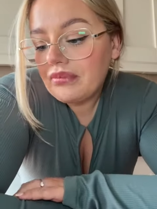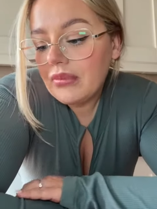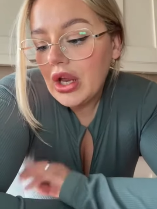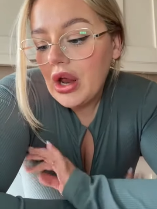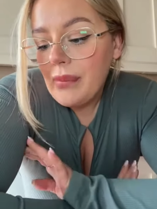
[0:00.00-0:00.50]

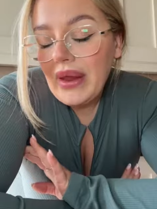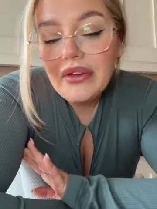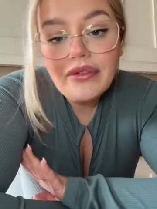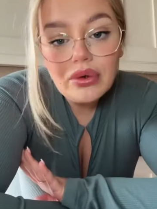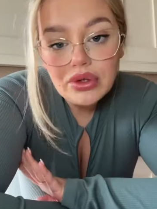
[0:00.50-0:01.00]
You know, being
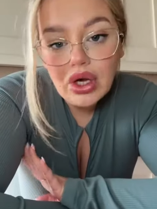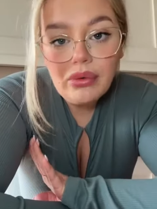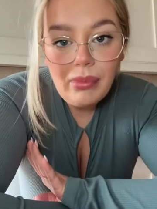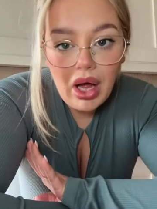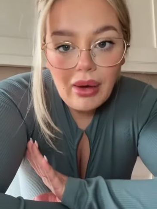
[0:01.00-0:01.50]
a
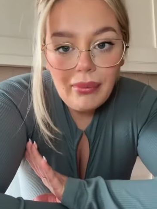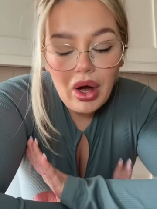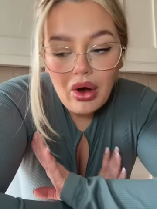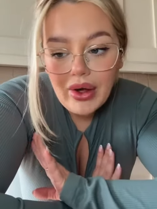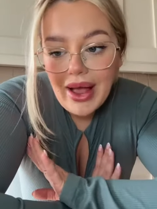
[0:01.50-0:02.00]
full-time mum,
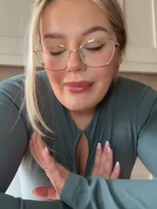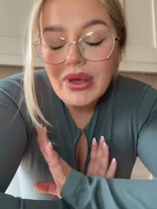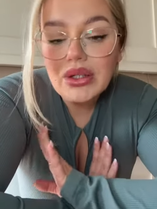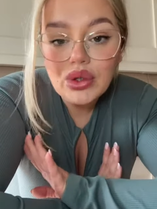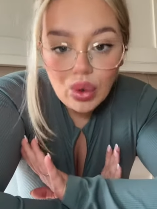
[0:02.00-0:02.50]
I am
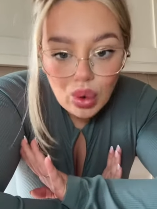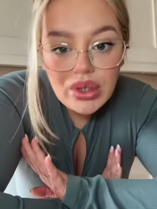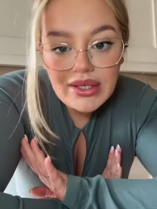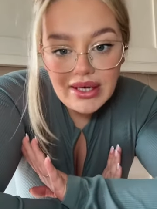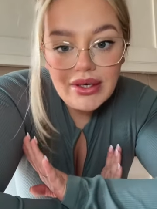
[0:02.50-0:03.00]

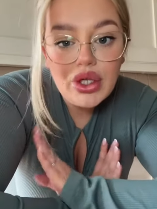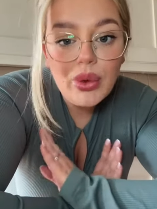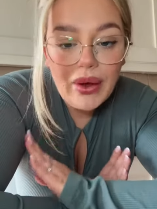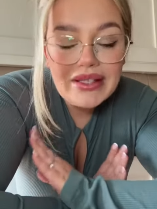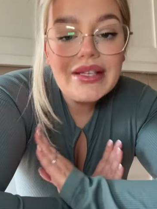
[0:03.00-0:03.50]
exhausted
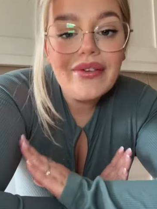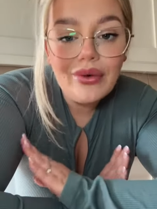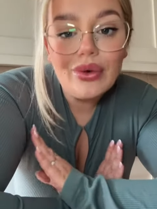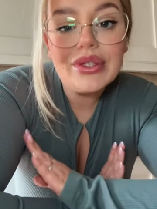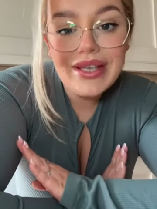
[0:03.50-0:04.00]

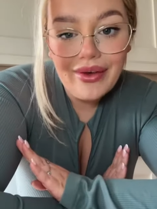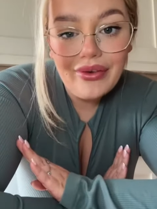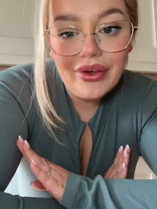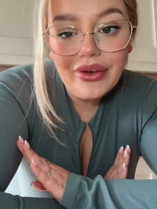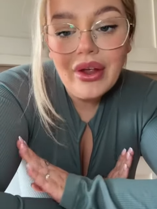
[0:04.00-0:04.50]

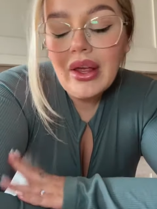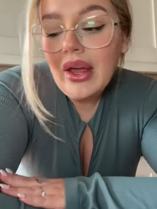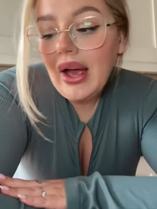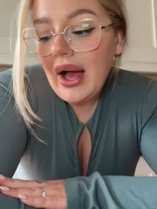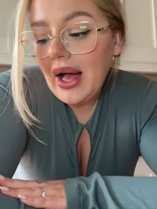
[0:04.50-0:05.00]

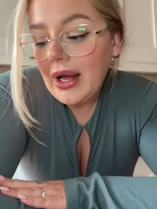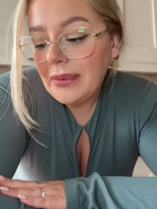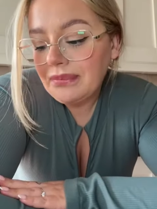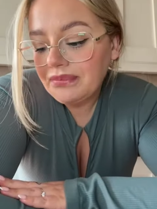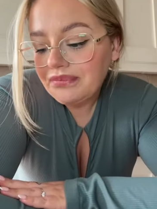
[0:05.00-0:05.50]

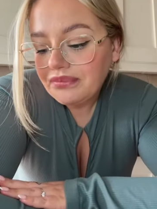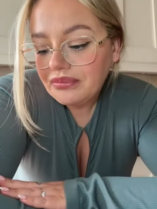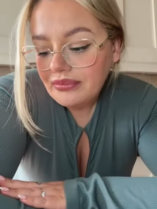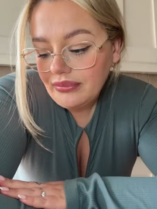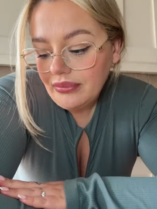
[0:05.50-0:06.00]
24/7.
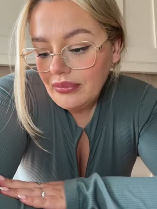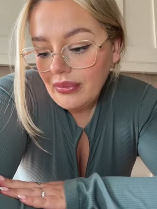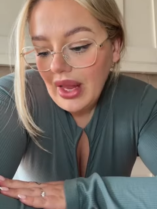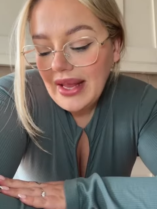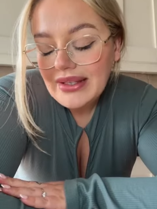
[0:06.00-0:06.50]

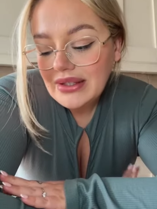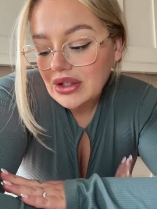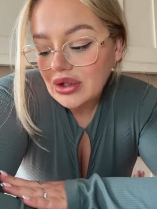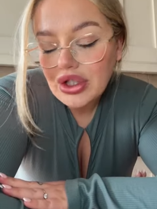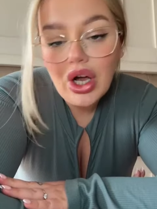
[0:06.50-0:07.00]
It's
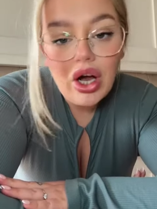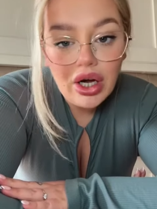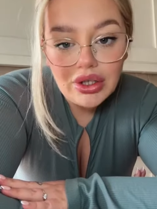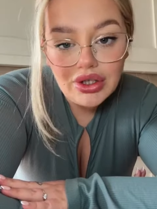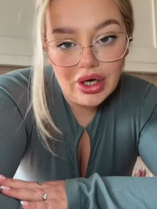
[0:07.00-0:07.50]
such a
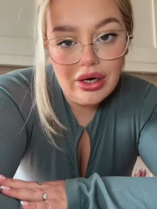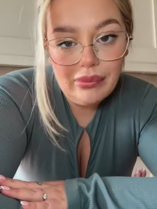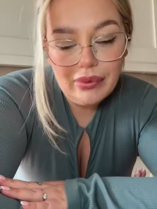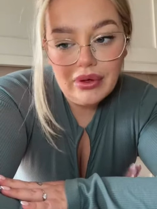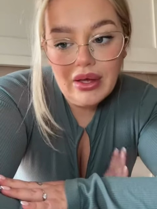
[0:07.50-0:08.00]
hard job,
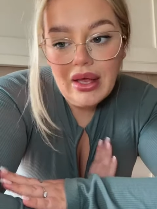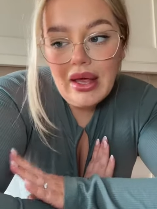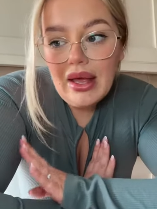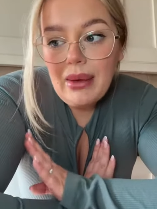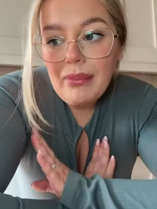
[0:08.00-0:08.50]

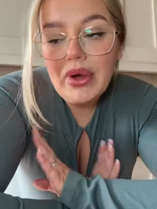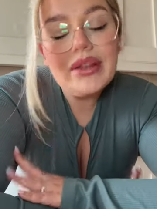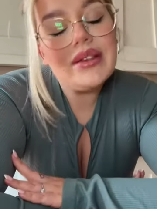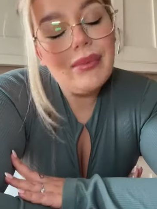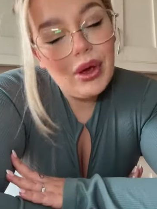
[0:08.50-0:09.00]
but
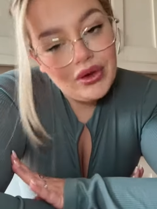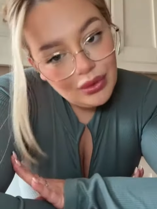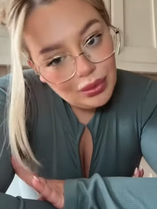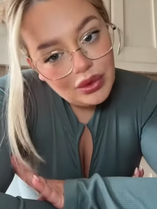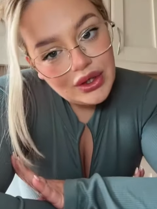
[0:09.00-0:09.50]
it's the most
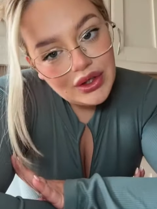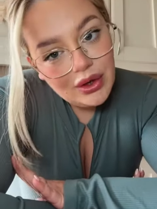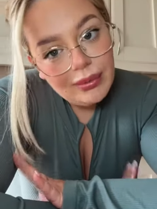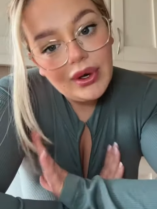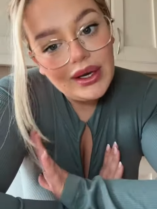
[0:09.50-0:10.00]
rewarding
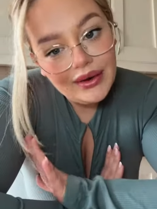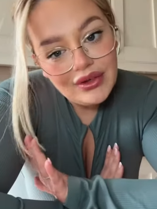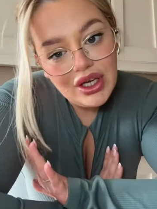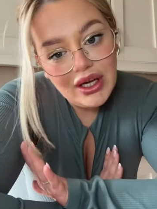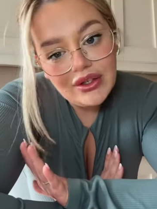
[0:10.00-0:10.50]
job and I'd never
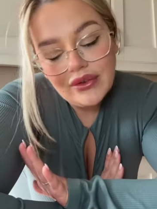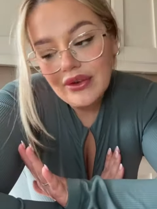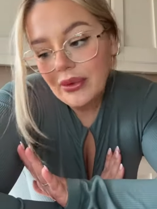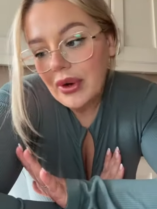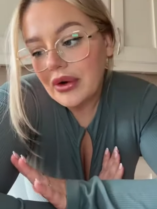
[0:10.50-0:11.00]
change it
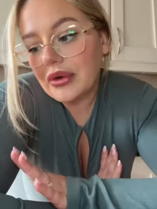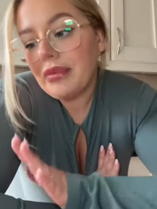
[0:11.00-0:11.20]
for the world.